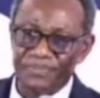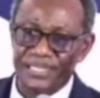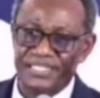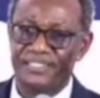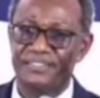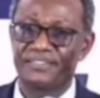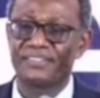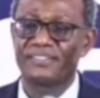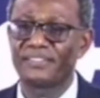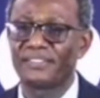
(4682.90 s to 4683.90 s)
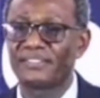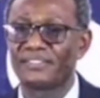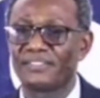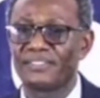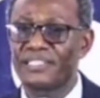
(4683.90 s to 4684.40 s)
it.
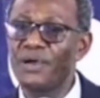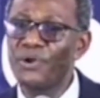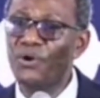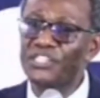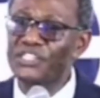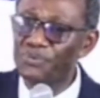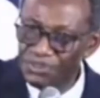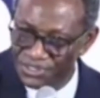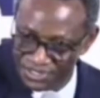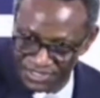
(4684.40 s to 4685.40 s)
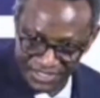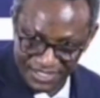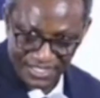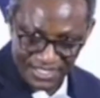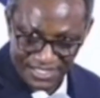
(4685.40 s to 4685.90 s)
Say we contribute
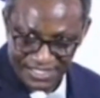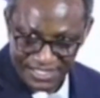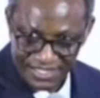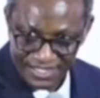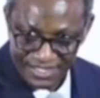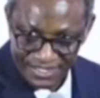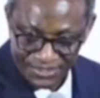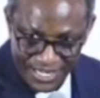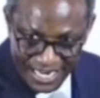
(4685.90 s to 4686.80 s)
to the